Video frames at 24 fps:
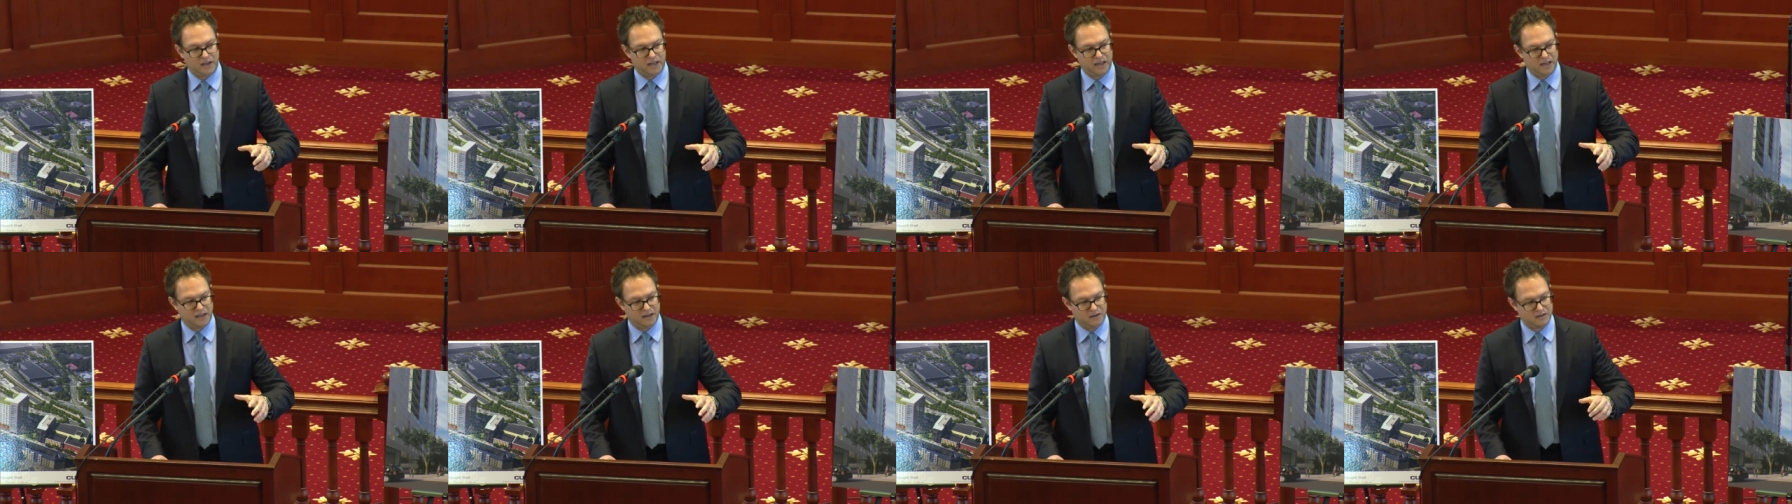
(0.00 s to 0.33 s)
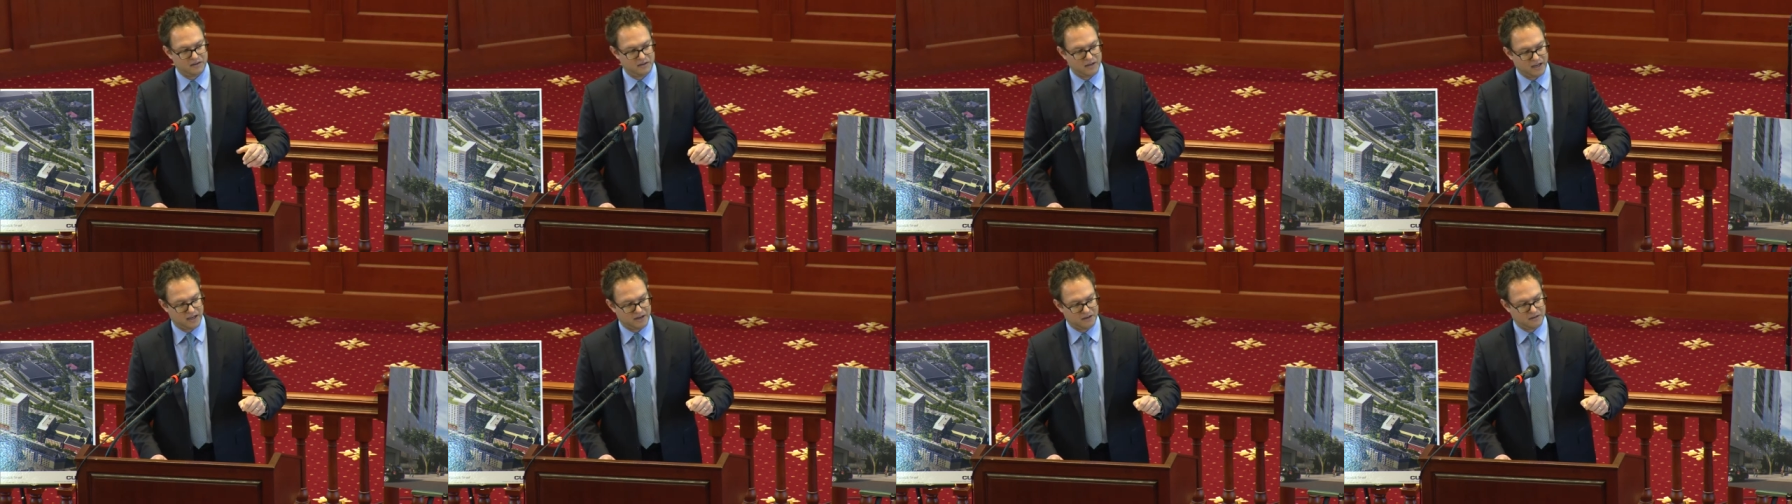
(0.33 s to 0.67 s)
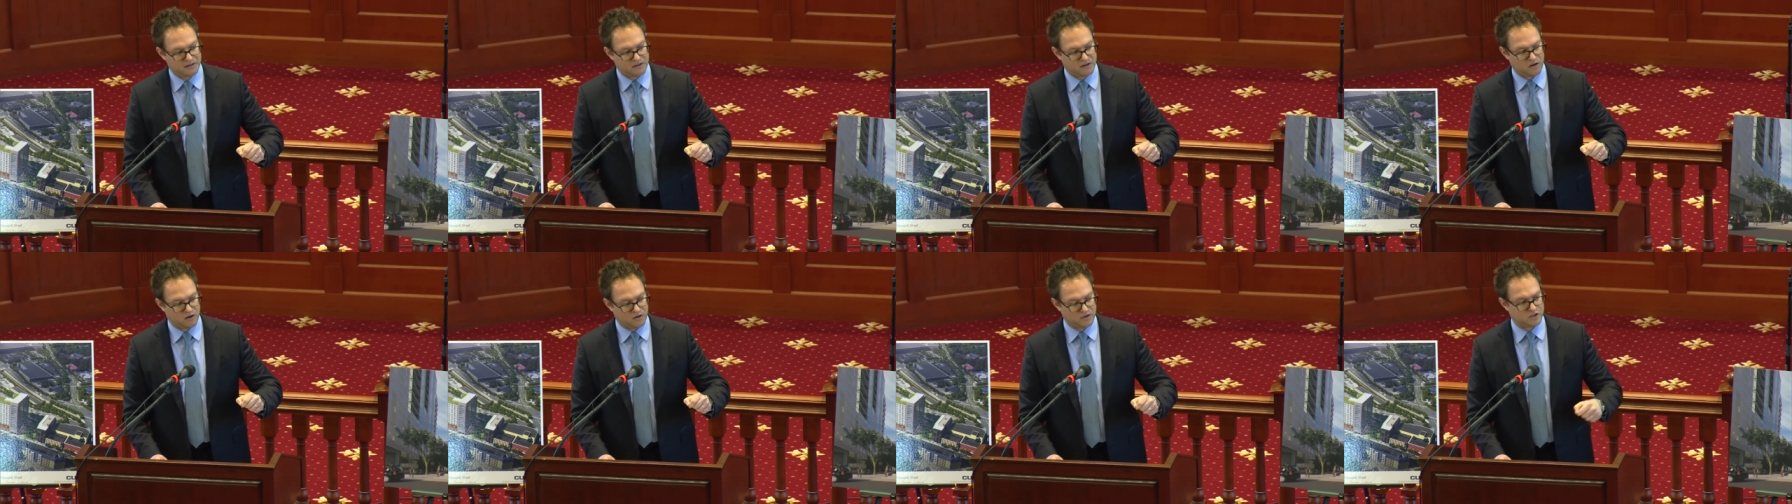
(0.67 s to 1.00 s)
and,
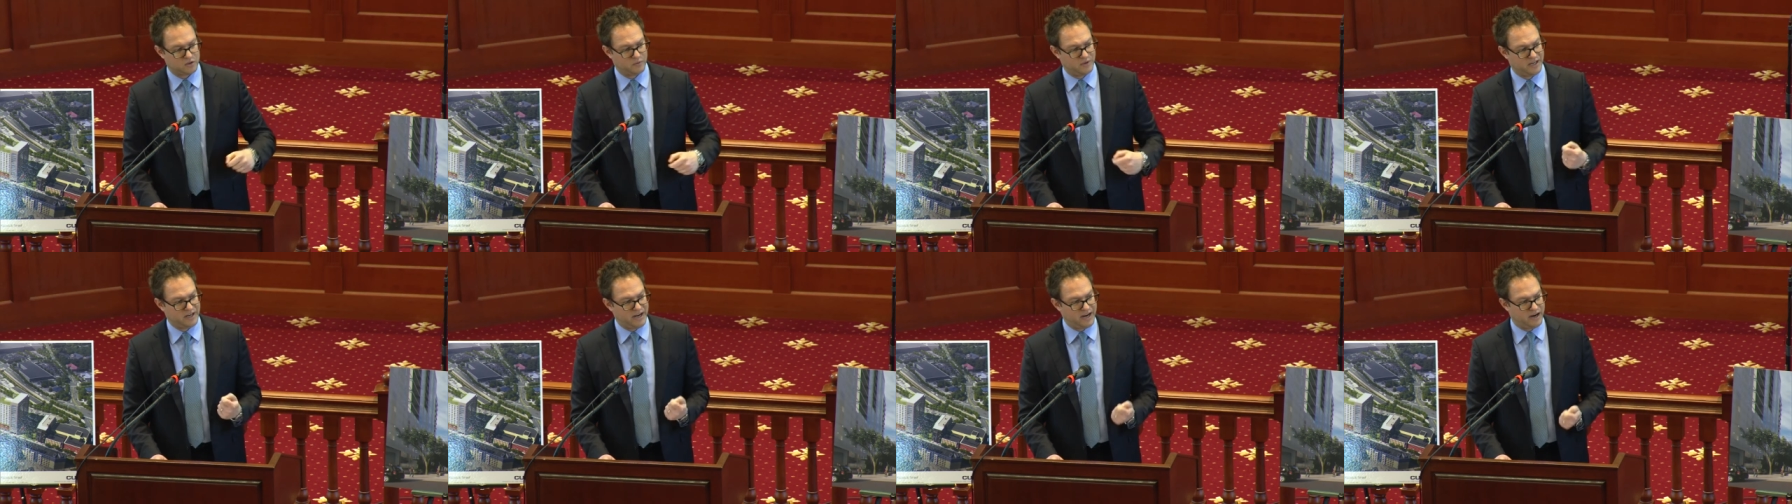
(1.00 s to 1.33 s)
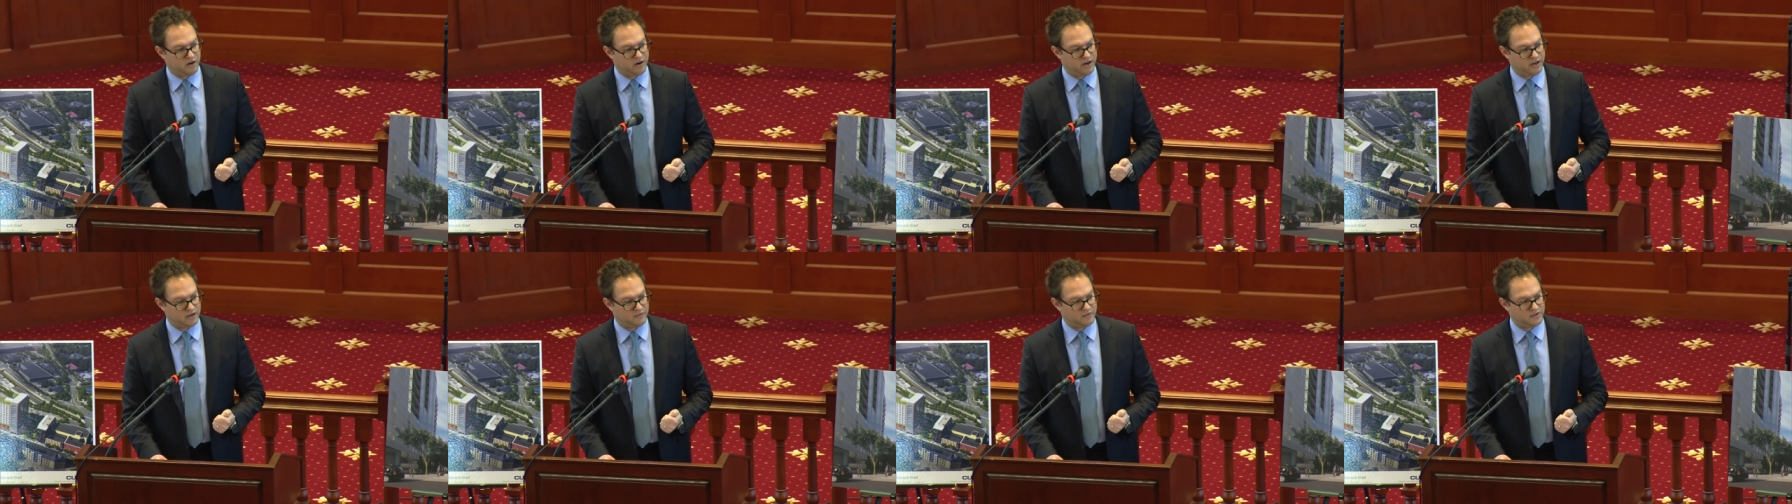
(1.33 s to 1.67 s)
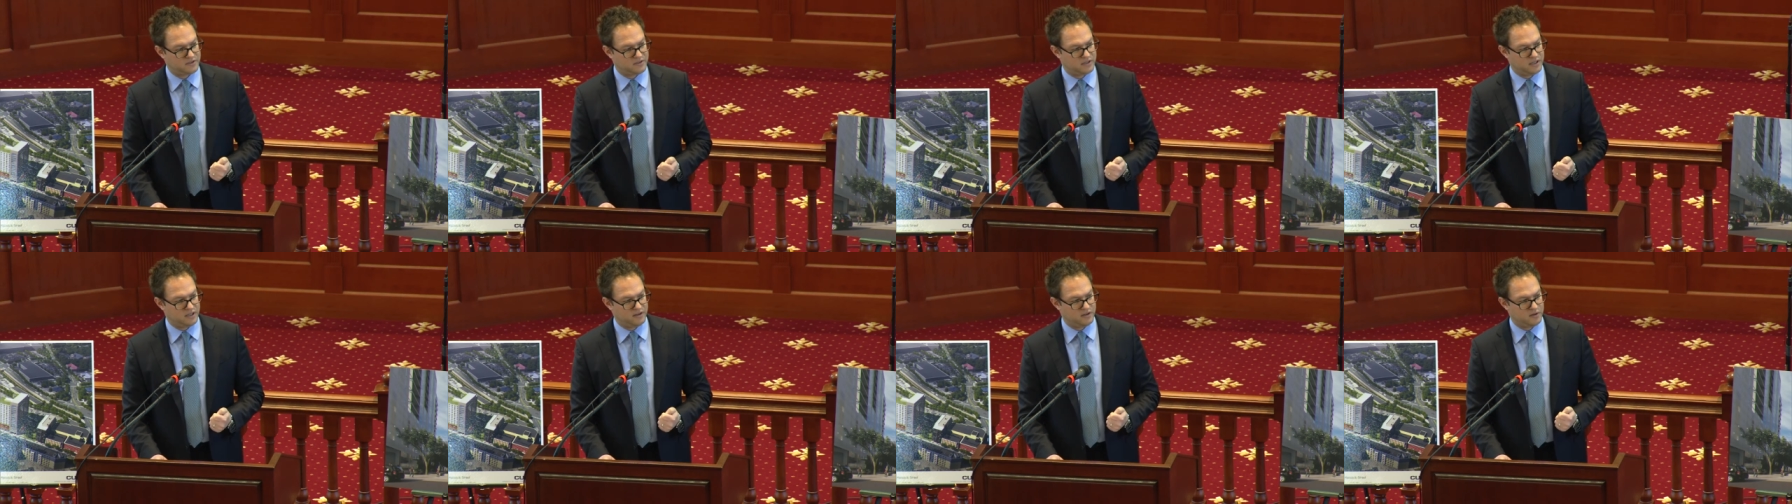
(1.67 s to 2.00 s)
and also in an area of
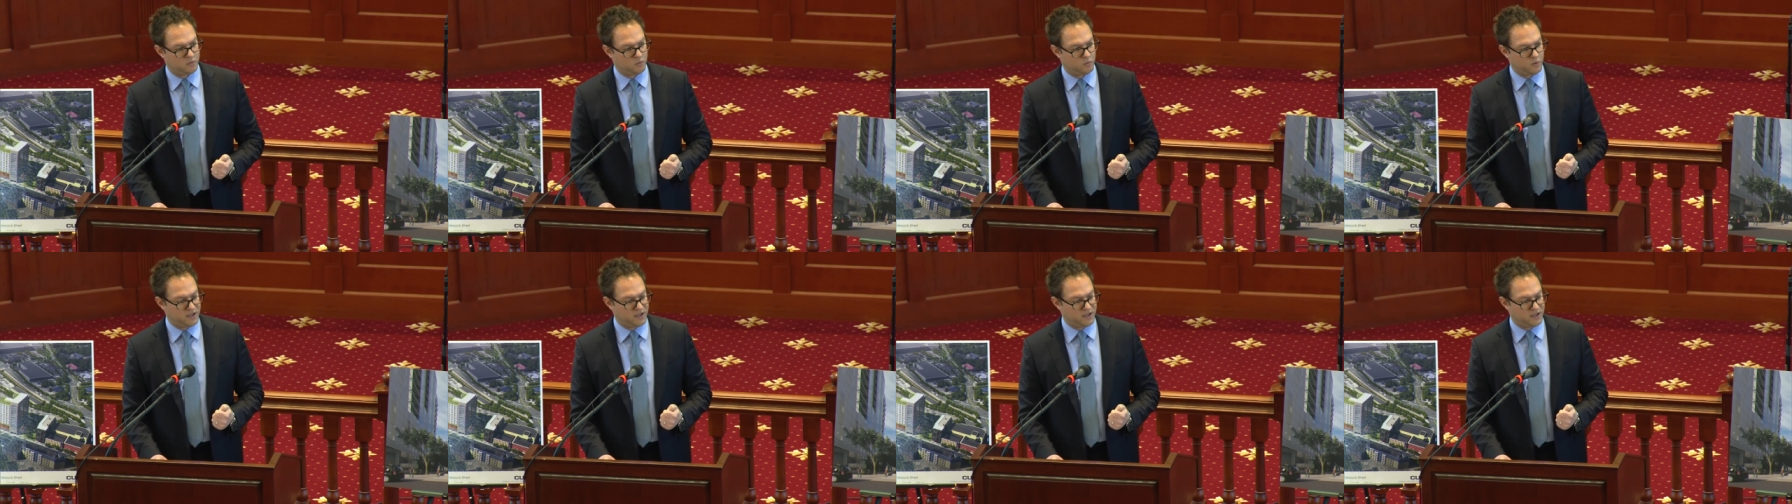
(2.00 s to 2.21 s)
the city that